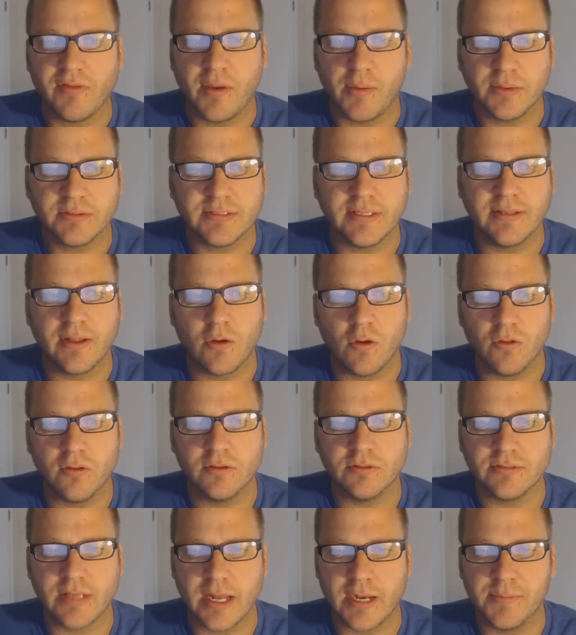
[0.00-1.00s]
They were saying that all
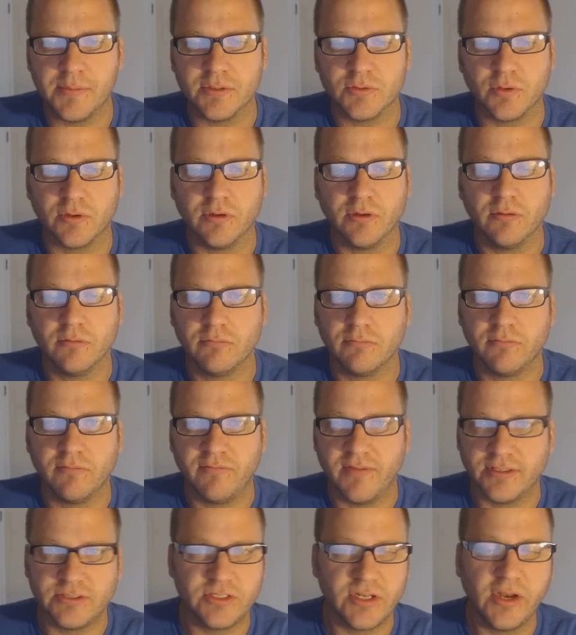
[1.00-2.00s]
those animals were
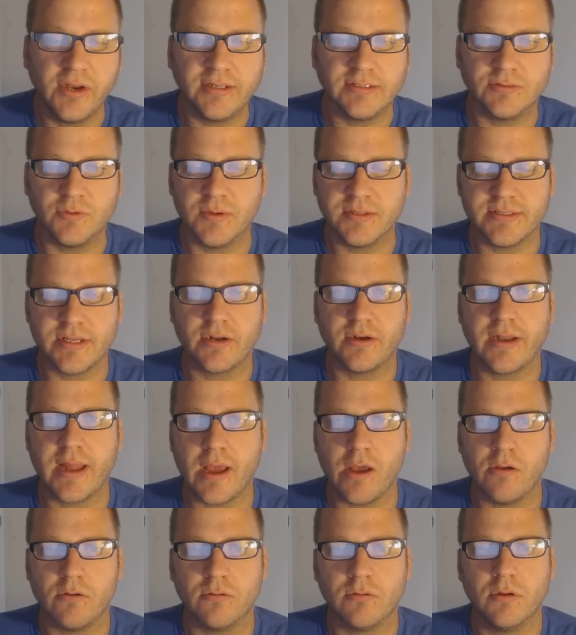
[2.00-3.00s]
vegetarians, the ones that are
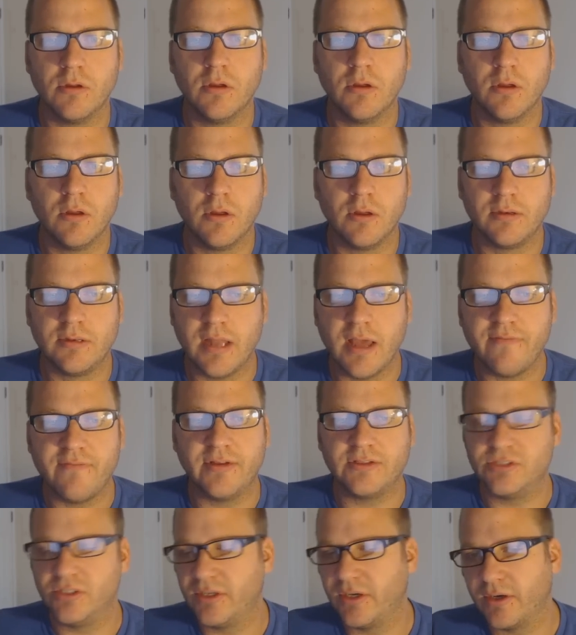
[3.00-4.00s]
now not
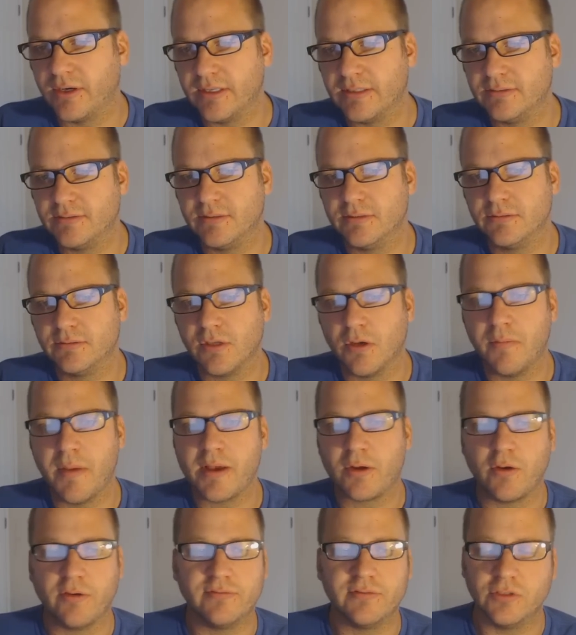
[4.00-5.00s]
vegetarians. So
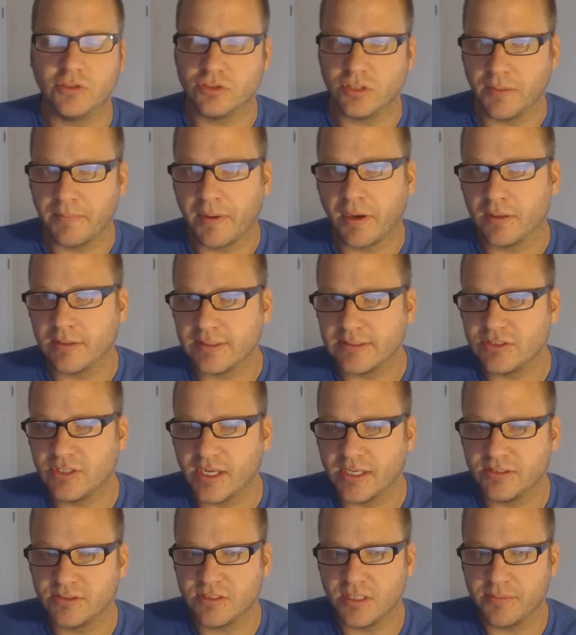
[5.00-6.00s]
microevolution apparently
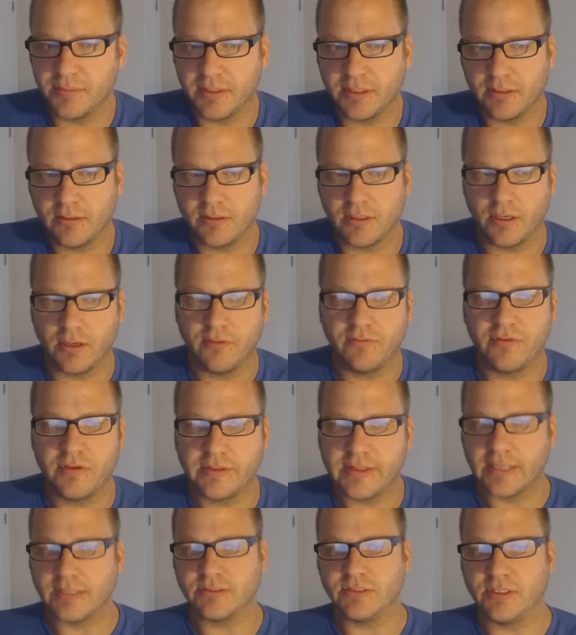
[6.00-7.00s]
changed them in a few
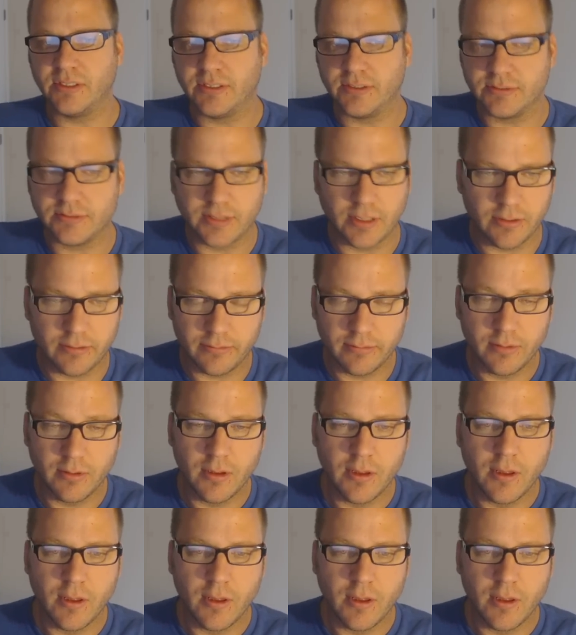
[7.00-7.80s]
thousand years. So,